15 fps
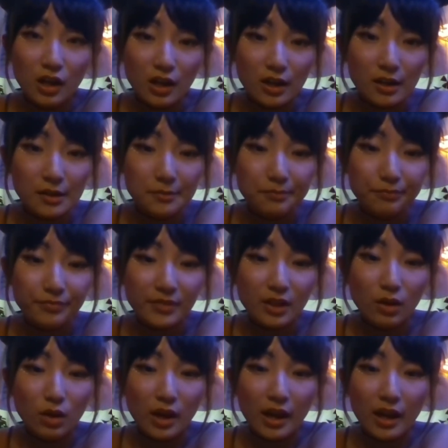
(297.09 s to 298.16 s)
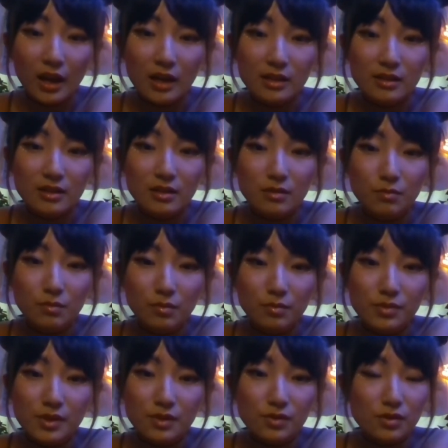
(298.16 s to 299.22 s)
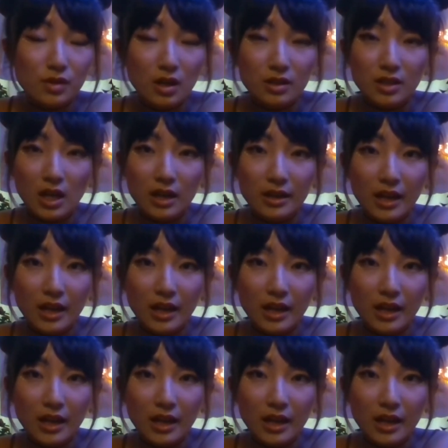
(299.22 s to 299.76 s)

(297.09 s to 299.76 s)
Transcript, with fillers: Um, and sister song dot